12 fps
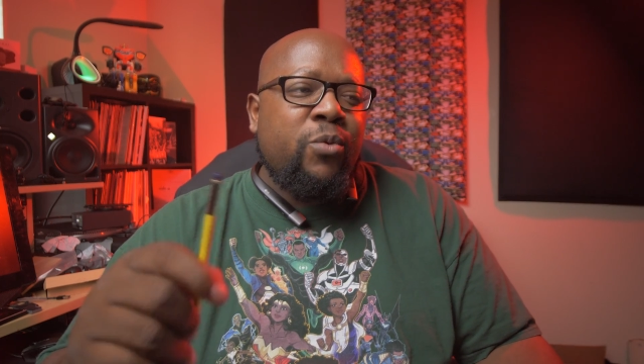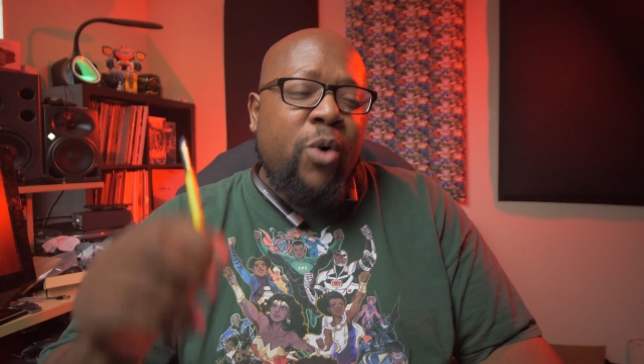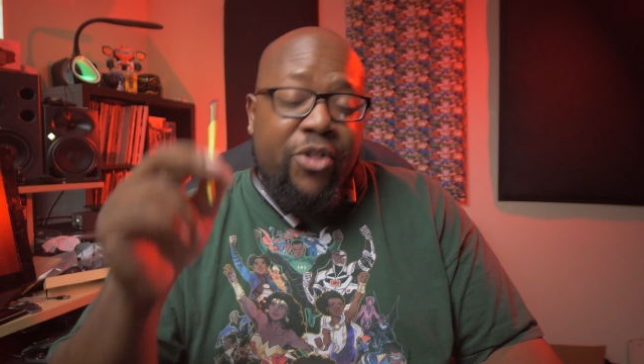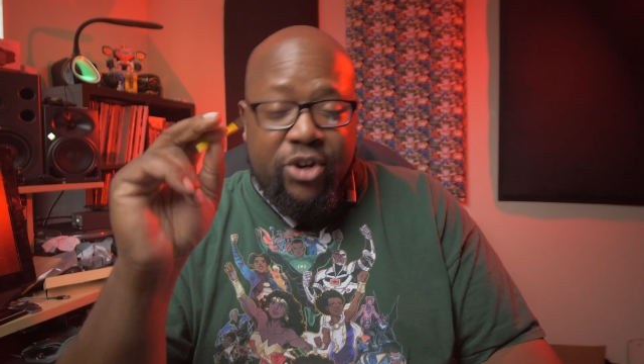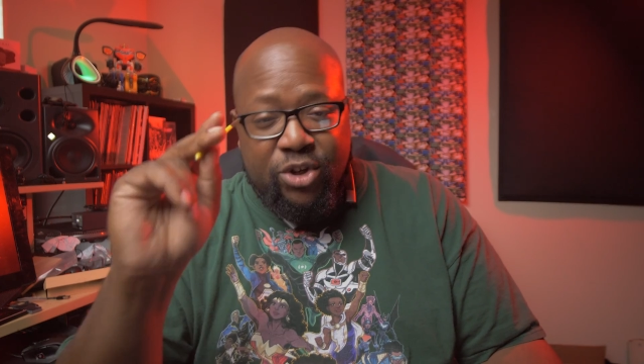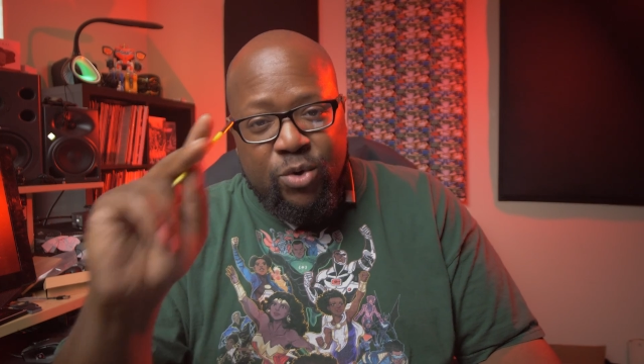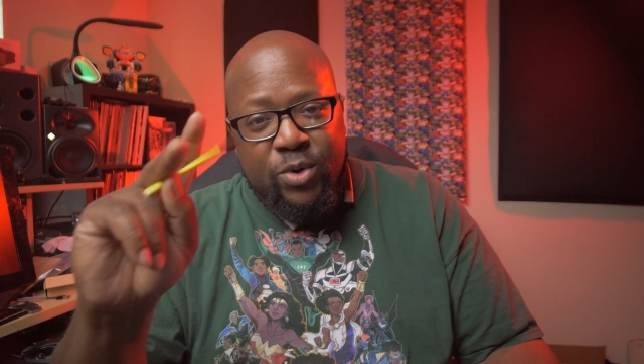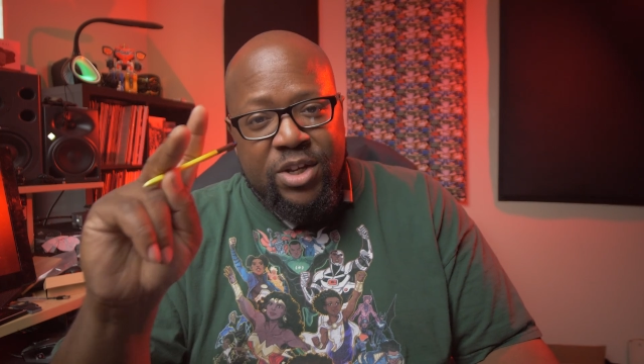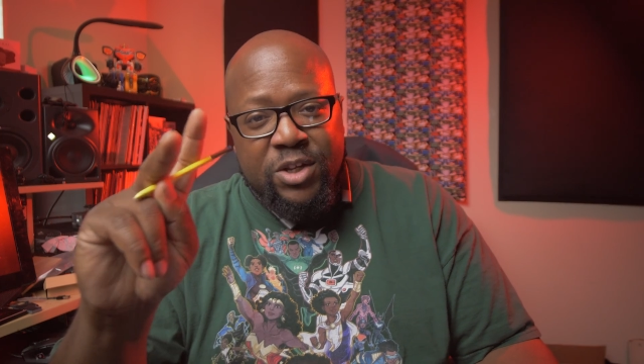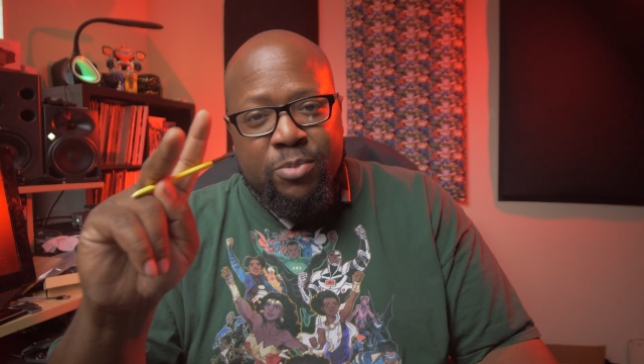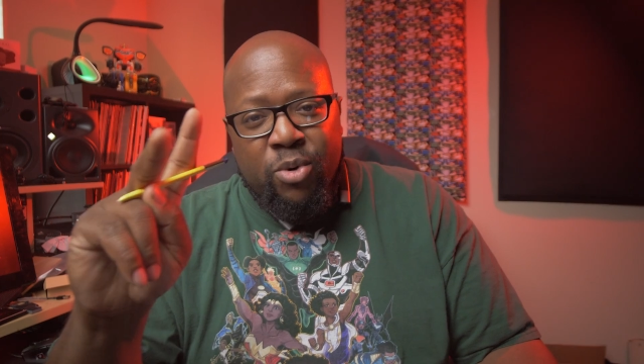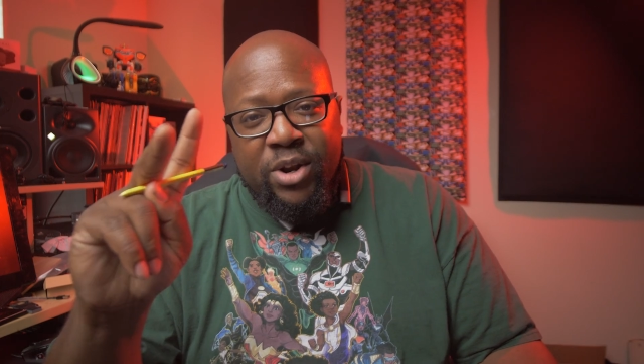well, the two
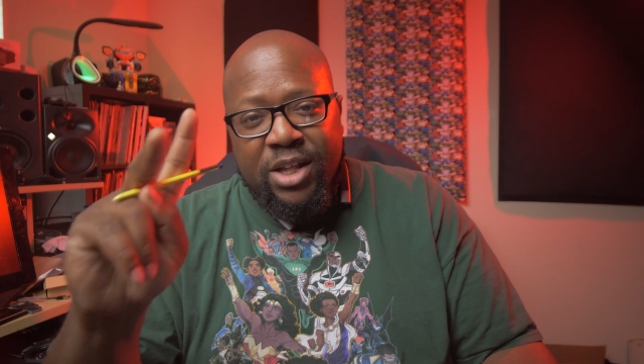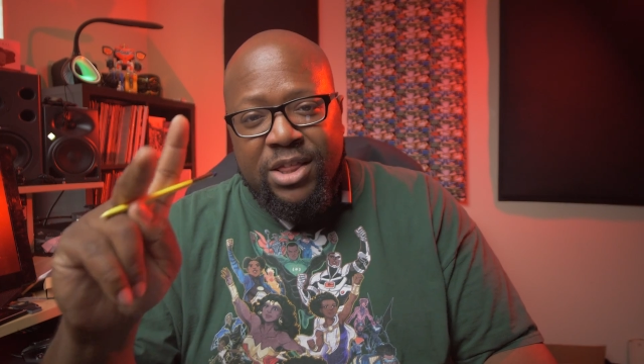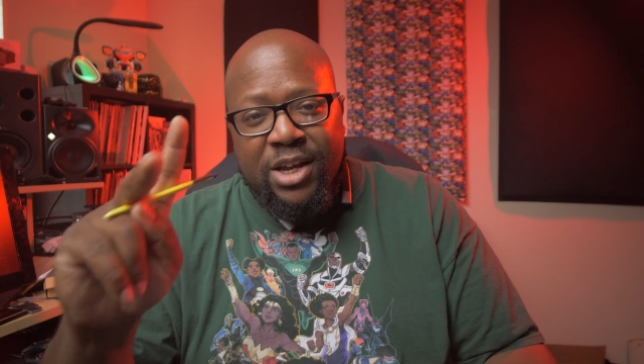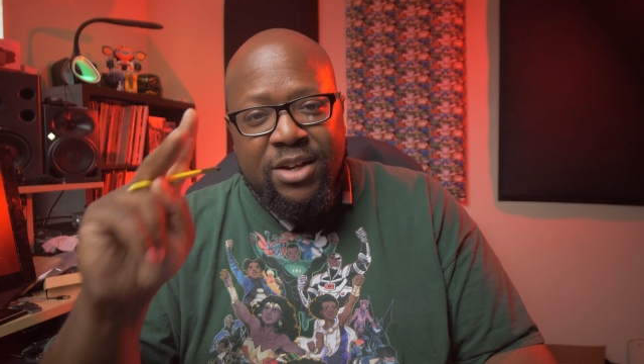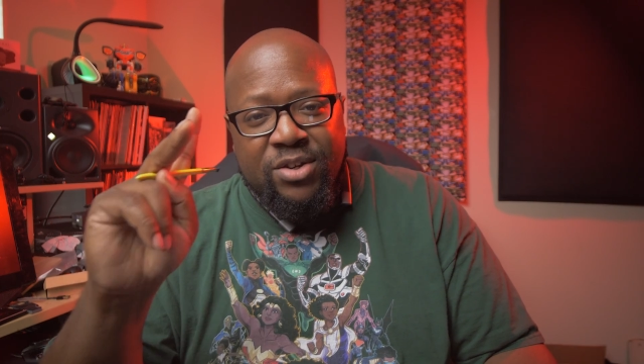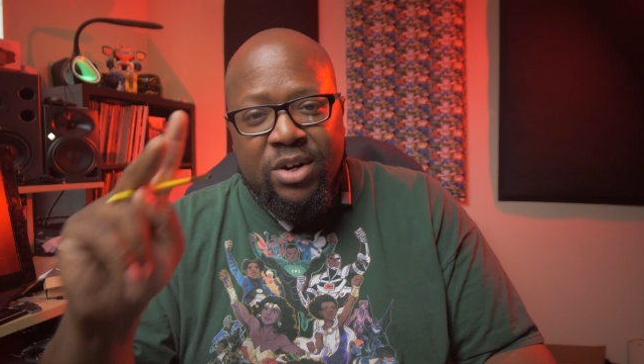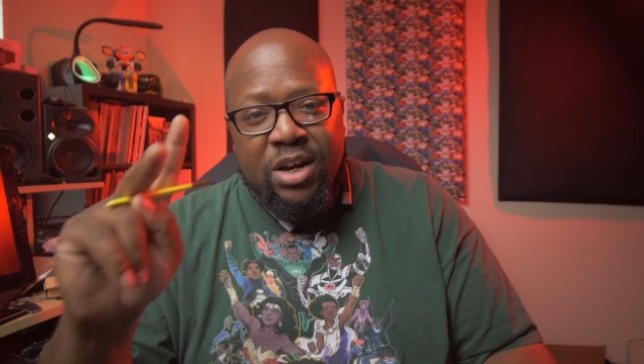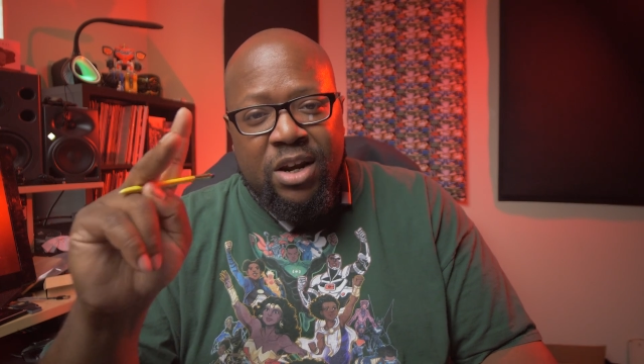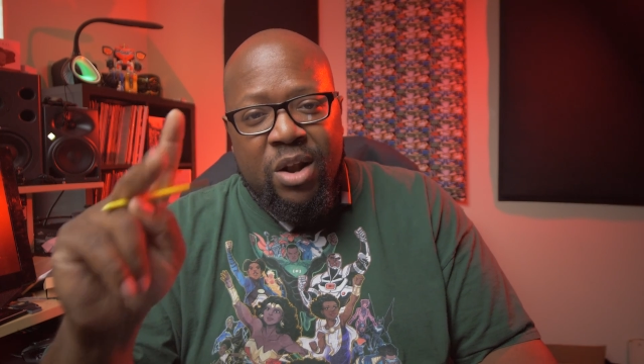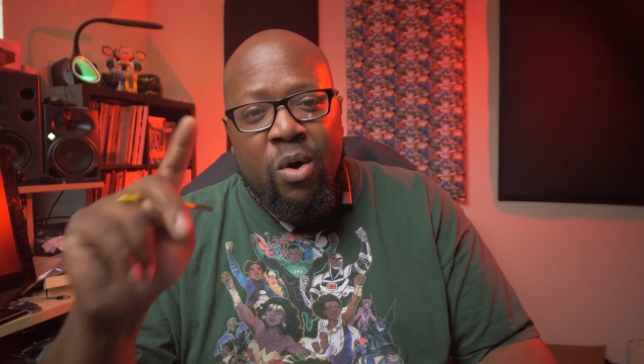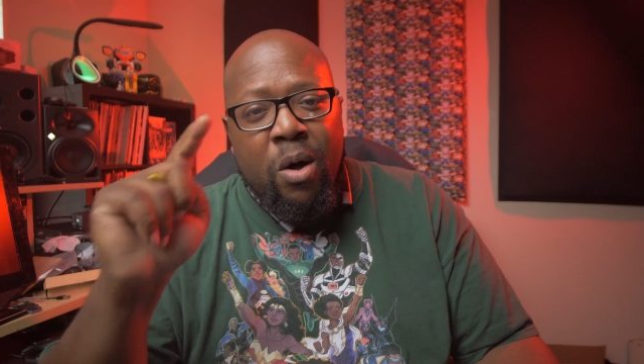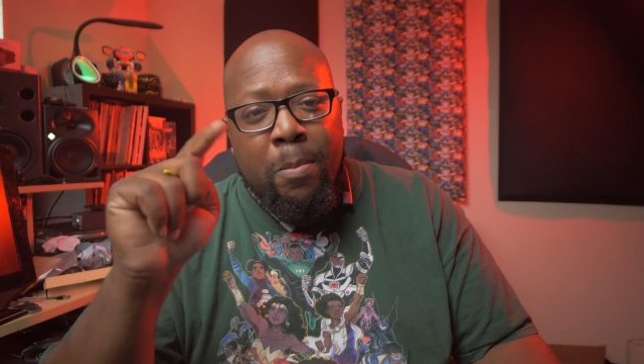disappointing things you need
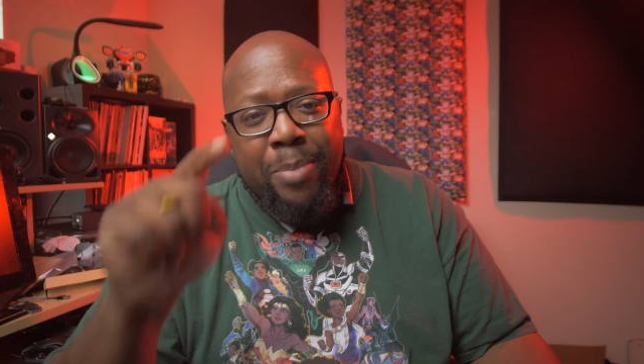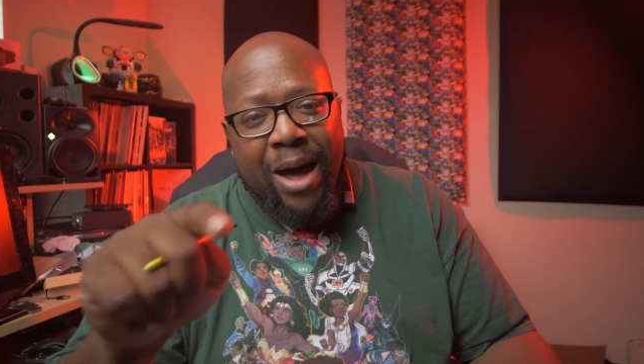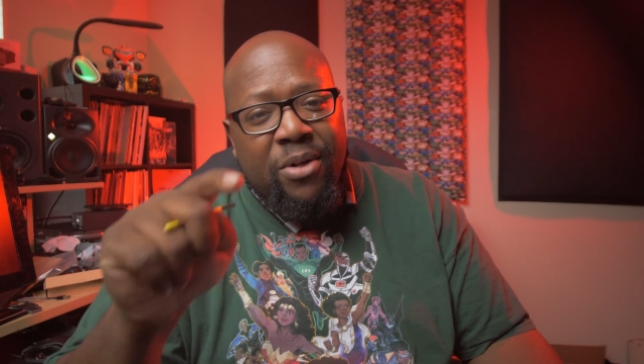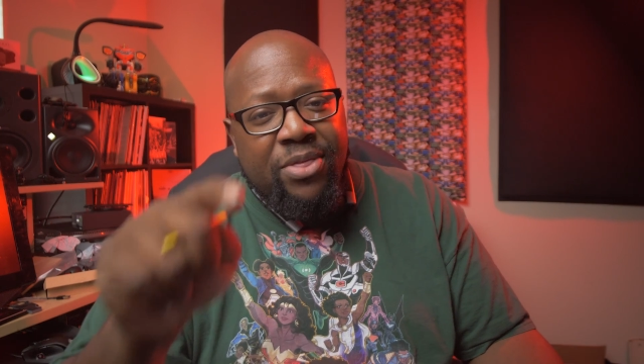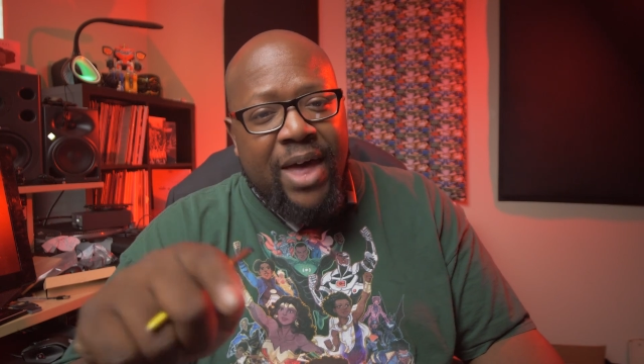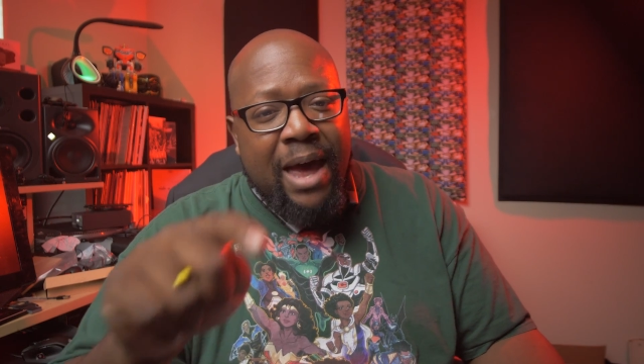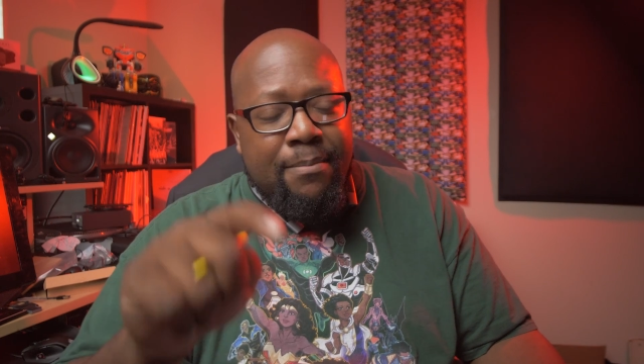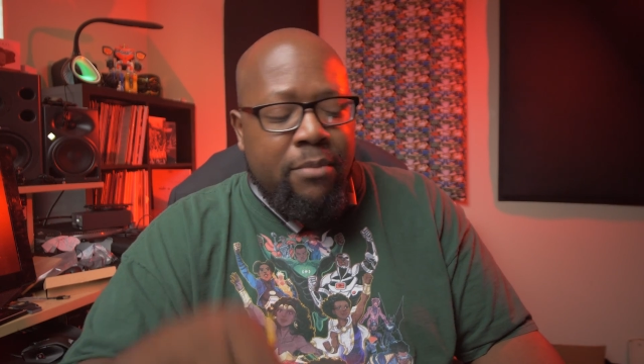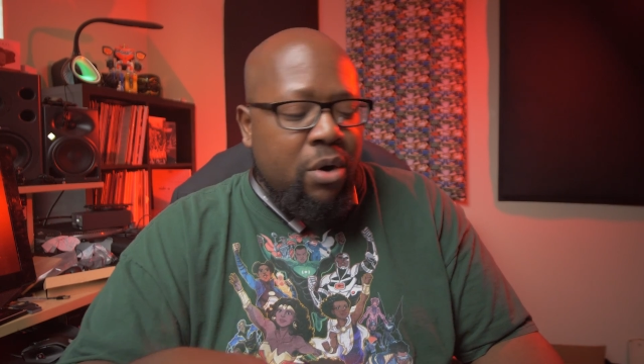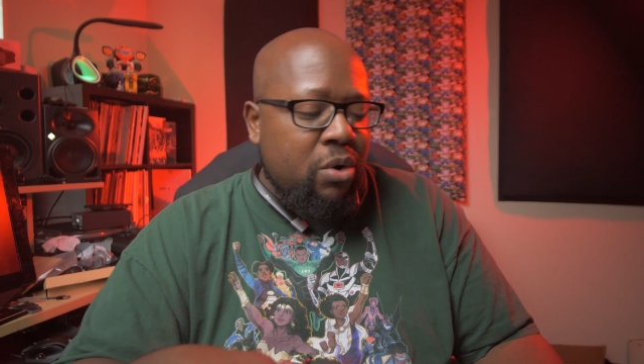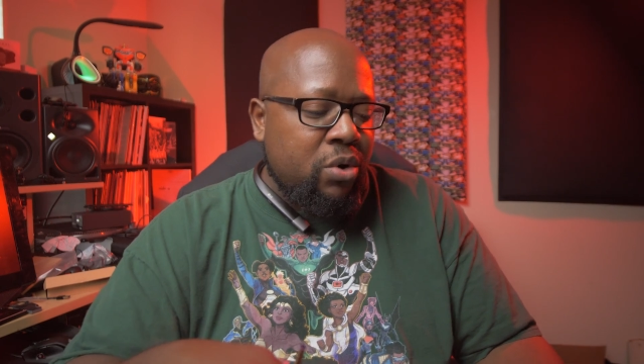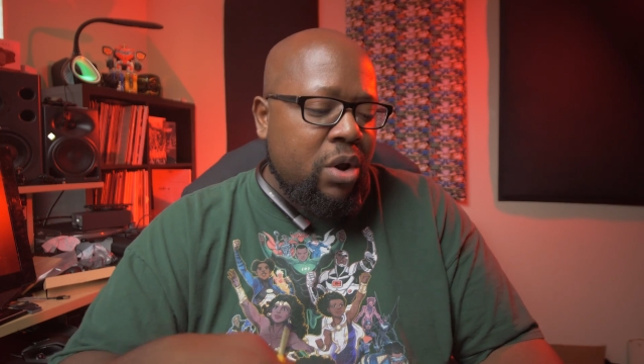to know about that
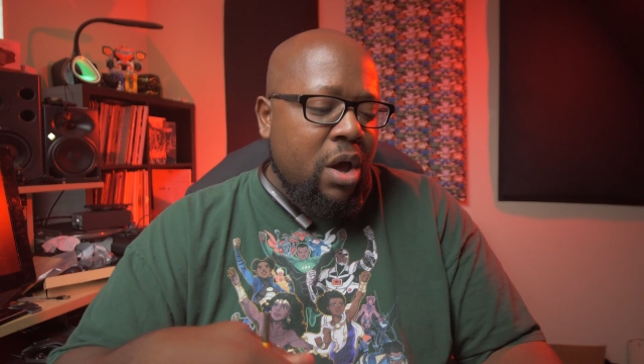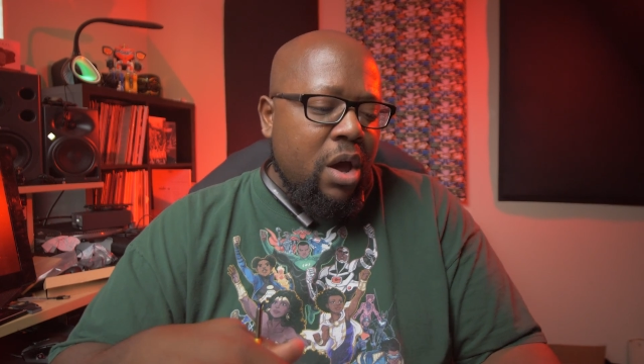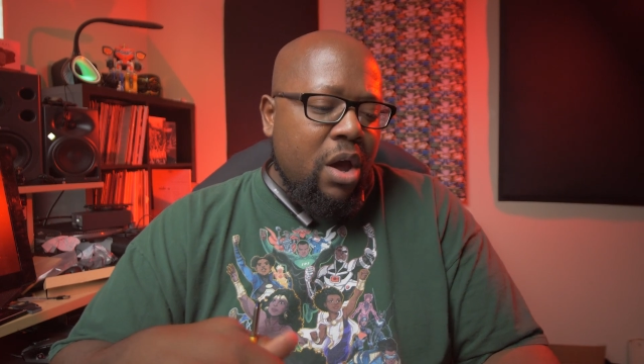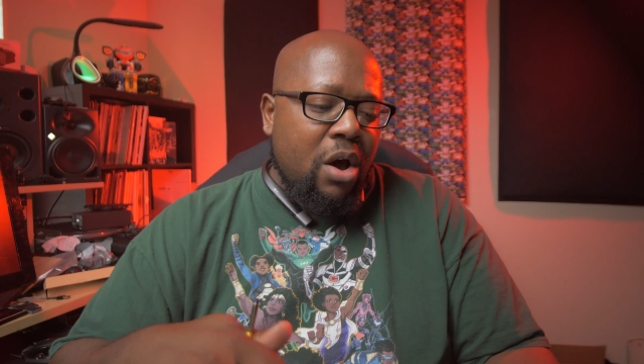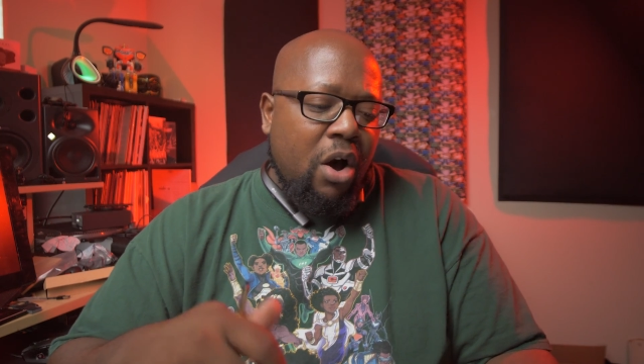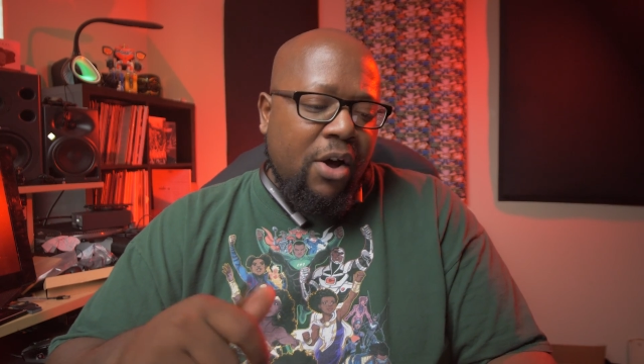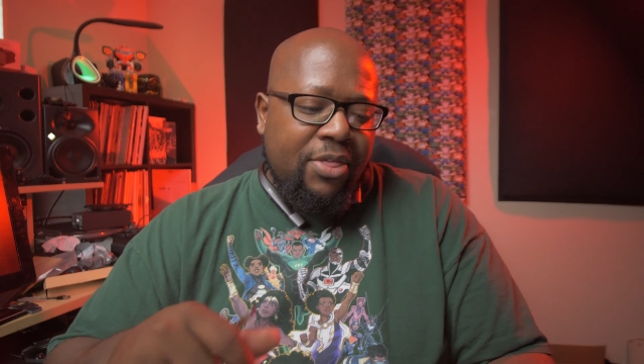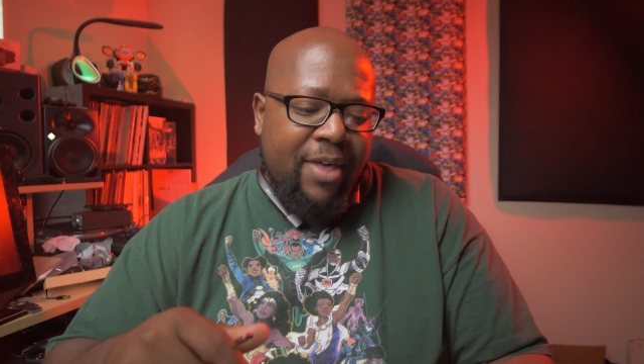mode are